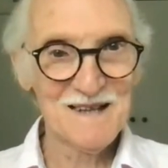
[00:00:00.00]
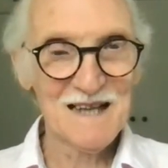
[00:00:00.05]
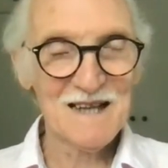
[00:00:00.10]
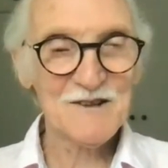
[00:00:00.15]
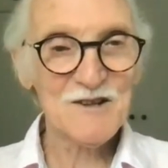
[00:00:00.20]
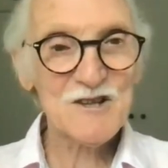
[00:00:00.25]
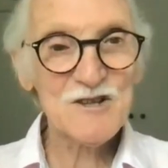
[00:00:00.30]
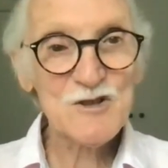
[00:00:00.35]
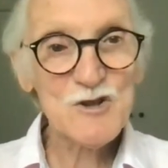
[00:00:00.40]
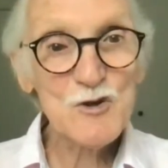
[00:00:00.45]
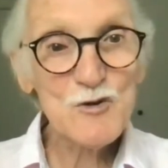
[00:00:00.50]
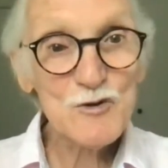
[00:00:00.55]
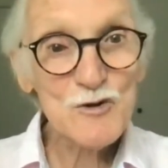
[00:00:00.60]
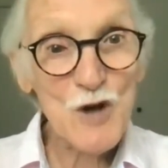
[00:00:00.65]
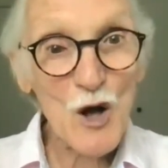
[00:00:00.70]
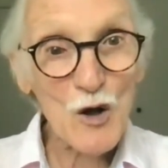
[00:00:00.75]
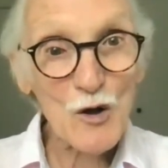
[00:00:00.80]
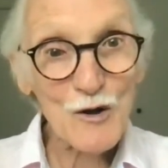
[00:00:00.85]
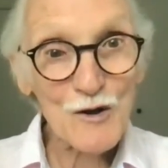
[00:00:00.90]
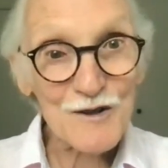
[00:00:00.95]
and it's
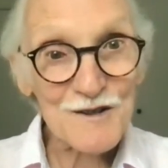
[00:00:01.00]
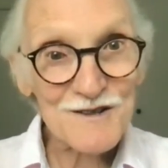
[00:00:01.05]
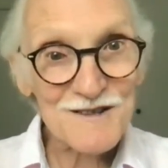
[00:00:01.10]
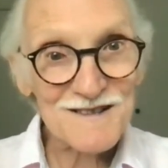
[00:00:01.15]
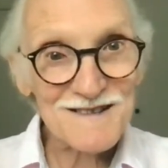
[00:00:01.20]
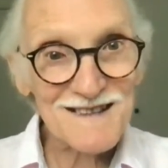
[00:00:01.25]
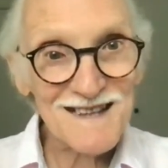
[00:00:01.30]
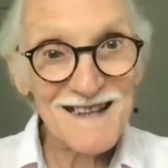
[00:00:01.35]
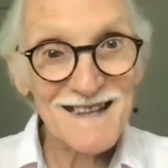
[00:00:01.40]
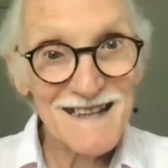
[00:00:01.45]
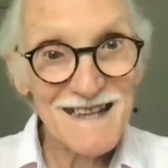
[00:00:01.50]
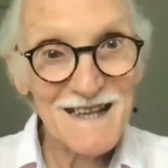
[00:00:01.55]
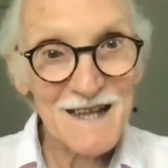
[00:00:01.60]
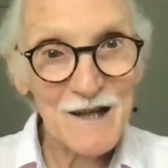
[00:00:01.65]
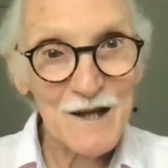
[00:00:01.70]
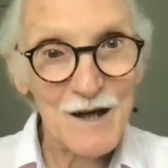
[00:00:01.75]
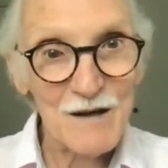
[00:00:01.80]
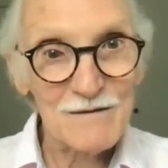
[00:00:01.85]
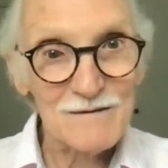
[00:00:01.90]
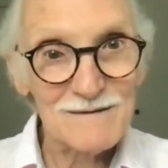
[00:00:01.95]
$2 a
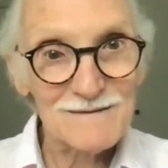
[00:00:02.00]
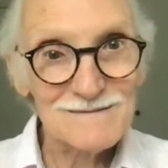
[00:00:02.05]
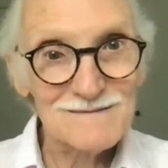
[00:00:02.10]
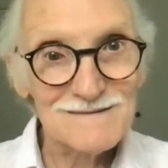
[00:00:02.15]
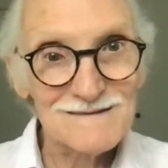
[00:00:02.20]
kilo,